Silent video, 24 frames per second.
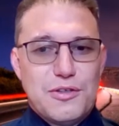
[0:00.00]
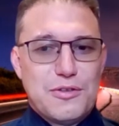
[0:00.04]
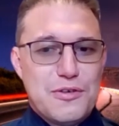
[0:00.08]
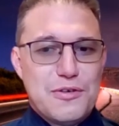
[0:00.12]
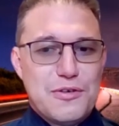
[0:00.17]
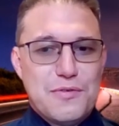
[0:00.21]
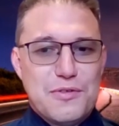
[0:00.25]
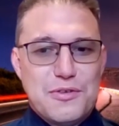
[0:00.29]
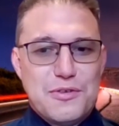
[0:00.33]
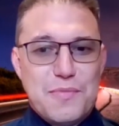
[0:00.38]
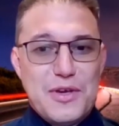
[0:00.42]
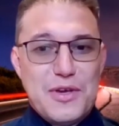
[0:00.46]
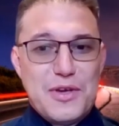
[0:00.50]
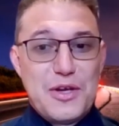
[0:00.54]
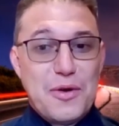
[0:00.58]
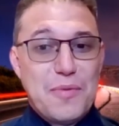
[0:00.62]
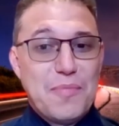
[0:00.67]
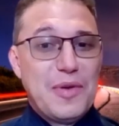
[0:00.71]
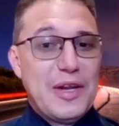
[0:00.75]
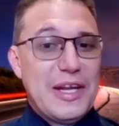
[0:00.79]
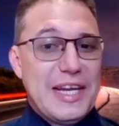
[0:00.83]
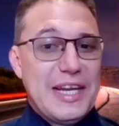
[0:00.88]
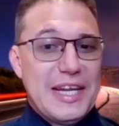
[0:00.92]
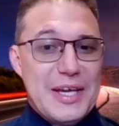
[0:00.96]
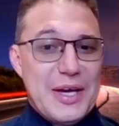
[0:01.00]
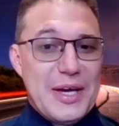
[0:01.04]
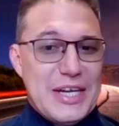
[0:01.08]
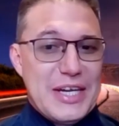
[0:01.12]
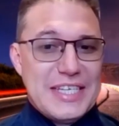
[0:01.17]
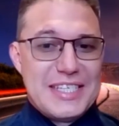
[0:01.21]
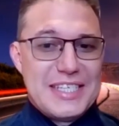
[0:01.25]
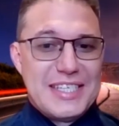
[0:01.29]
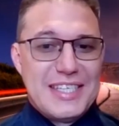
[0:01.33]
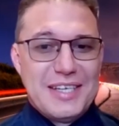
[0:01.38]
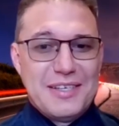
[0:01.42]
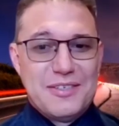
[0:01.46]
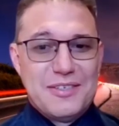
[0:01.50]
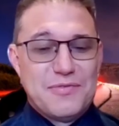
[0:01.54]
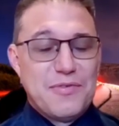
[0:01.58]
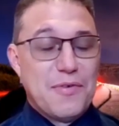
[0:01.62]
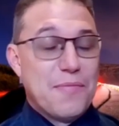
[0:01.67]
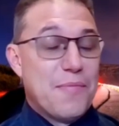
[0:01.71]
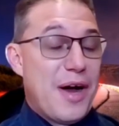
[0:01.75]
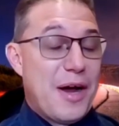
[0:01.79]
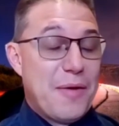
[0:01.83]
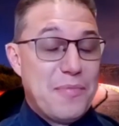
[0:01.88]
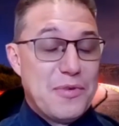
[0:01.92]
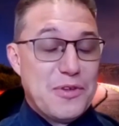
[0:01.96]
To, to, to be completely honest,
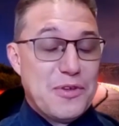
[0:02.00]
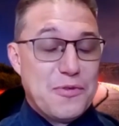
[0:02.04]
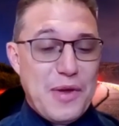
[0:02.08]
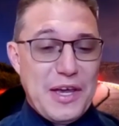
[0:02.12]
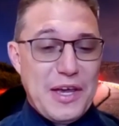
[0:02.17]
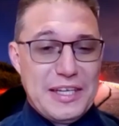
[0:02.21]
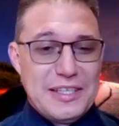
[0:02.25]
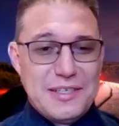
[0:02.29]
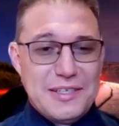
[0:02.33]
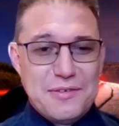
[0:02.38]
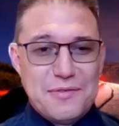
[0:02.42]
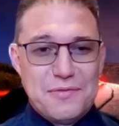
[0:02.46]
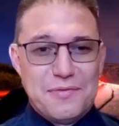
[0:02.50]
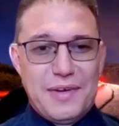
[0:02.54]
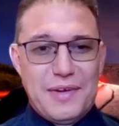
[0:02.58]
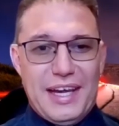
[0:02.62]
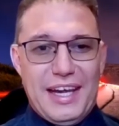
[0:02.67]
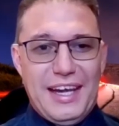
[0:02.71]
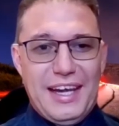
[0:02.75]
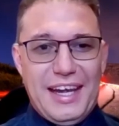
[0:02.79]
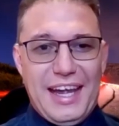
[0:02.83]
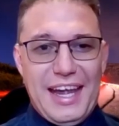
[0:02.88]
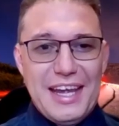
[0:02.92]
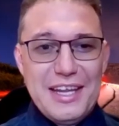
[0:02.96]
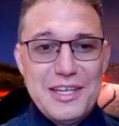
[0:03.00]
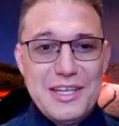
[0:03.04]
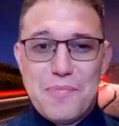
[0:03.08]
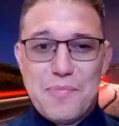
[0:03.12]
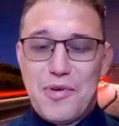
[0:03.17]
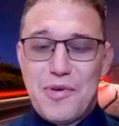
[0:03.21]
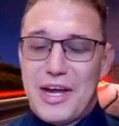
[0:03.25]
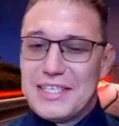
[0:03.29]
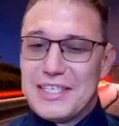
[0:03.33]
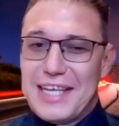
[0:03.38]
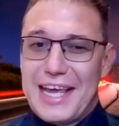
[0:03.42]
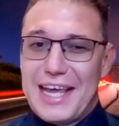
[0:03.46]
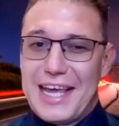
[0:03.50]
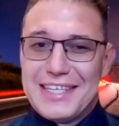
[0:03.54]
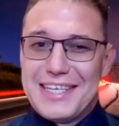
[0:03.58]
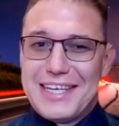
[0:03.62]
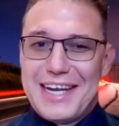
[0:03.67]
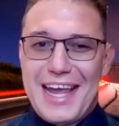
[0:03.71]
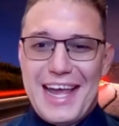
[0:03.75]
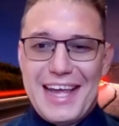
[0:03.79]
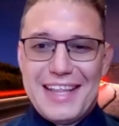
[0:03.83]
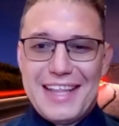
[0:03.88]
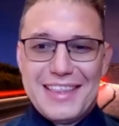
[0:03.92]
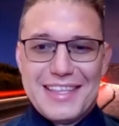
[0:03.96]
and from my perspective, uh, enterprise
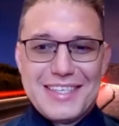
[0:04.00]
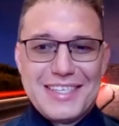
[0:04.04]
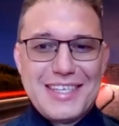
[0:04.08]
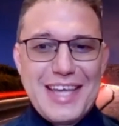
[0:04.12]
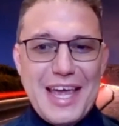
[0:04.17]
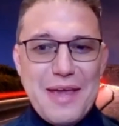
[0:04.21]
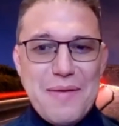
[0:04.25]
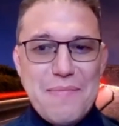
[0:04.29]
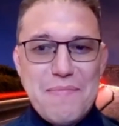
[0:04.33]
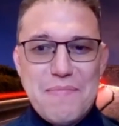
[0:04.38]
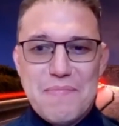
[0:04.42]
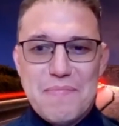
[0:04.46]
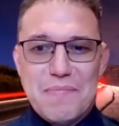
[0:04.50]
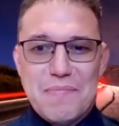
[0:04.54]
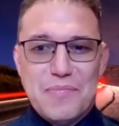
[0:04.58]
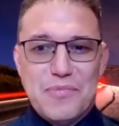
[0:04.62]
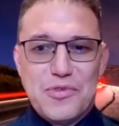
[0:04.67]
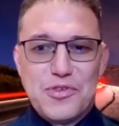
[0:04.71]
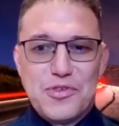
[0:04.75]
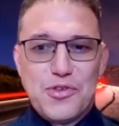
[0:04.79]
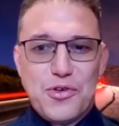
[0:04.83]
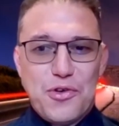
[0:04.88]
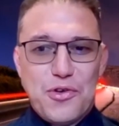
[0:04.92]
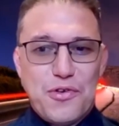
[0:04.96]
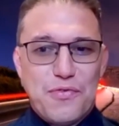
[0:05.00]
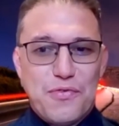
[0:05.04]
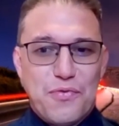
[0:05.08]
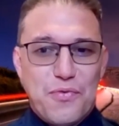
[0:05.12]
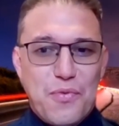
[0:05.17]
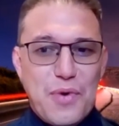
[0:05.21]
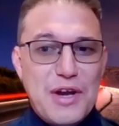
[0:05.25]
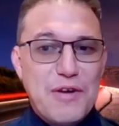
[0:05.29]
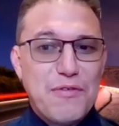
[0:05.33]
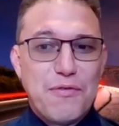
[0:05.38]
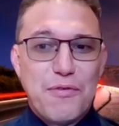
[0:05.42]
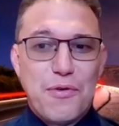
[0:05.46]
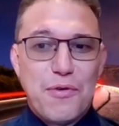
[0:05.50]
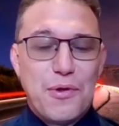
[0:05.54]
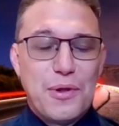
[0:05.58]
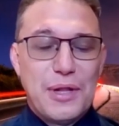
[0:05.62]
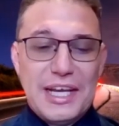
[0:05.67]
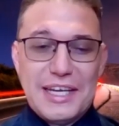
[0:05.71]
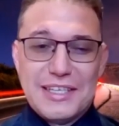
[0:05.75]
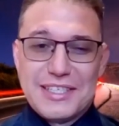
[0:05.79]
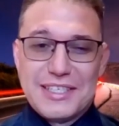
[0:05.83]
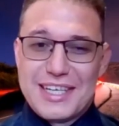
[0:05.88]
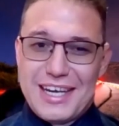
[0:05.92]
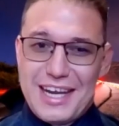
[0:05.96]
hasn't had the same sort of
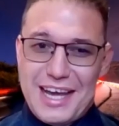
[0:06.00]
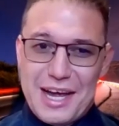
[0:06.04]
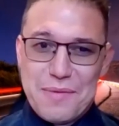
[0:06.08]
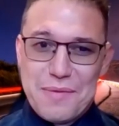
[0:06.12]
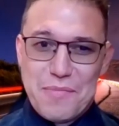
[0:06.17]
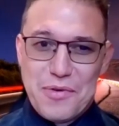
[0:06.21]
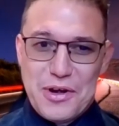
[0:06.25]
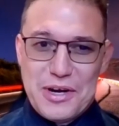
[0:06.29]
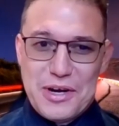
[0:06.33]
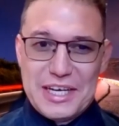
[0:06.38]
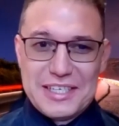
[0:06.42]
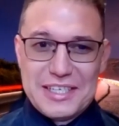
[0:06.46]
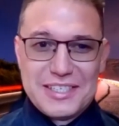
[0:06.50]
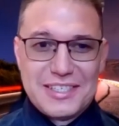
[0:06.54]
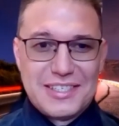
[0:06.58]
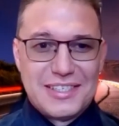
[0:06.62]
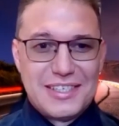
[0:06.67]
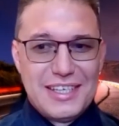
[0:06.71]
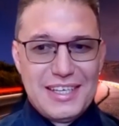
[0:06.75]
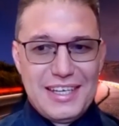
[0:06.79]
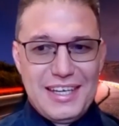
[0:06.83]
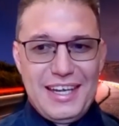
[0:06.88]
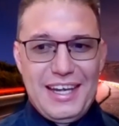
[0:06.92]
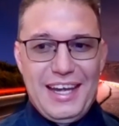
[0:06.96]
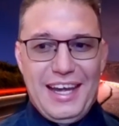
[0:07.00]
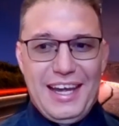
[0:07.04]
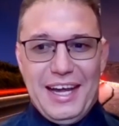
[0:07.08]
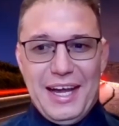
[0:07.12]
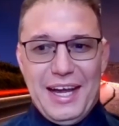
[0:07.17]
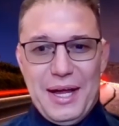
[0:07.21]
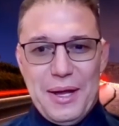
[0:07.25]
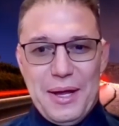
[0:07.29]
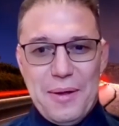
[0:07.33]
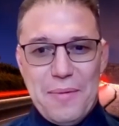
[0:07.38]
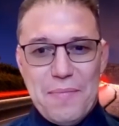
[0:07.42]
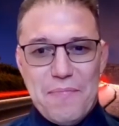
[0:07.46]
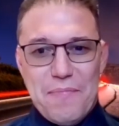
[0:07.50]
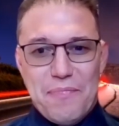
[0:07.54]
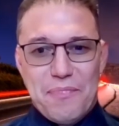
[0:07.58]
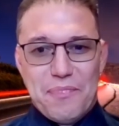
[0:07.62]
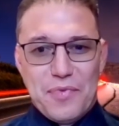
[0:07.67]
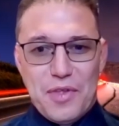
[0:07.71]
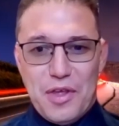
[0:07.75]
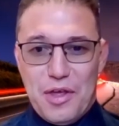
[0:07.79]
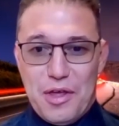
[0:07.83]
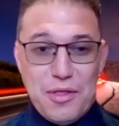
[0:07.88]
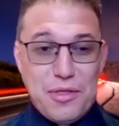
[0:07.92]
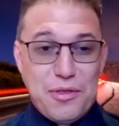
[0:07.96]
windfall as client products
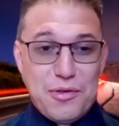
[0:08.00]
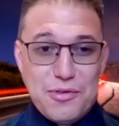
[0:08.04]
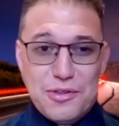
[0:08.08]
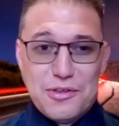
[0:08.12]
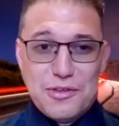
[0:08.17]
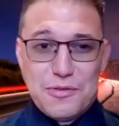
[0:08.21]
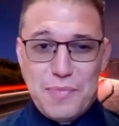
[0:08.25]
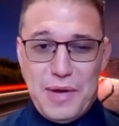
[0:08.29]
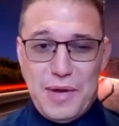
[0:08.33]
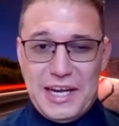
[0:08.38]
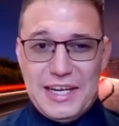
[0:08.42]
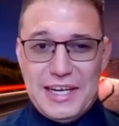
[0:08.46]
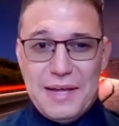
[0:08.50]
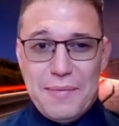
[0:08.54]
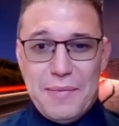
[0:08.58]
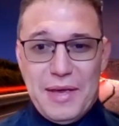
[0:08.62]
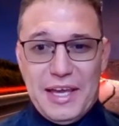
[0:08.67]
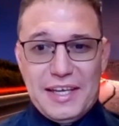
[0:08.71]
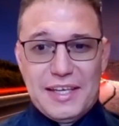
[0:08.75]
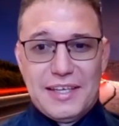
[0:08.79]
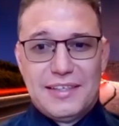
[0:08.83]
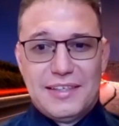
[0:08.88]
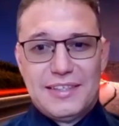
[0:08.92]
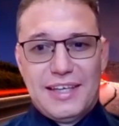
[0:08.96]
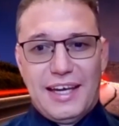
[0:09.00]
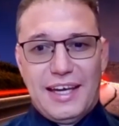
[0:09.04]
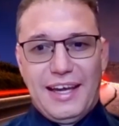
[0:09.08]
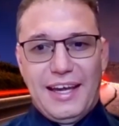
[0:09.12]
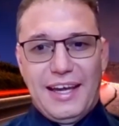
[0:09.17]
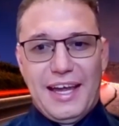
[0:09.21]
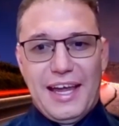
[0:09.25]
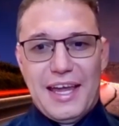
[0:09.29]
um, uh, through this pandemic.